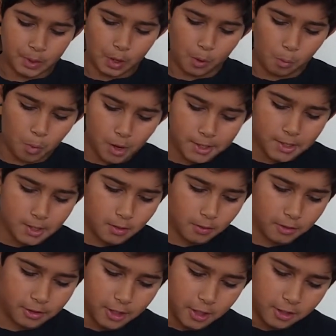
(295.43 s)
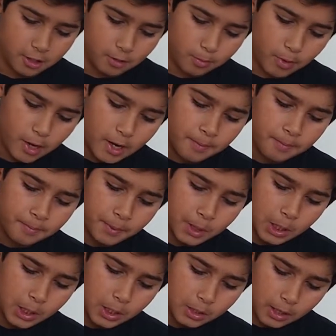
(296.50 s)
and one of the slice of the bread,
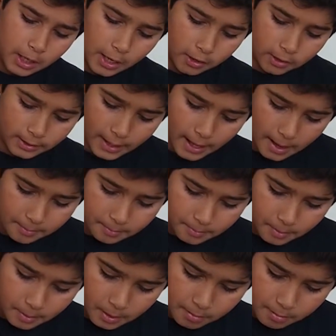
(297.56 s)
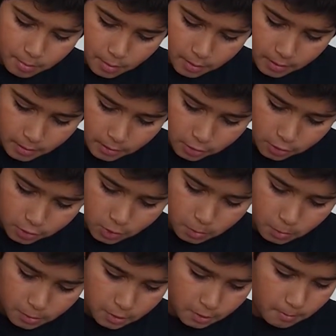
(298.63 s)
get your lamb and put it
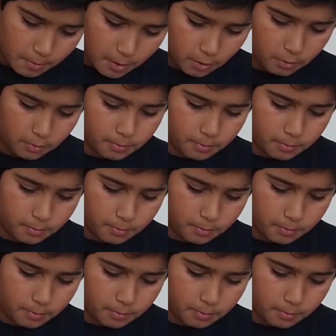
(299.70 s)
towards the middle.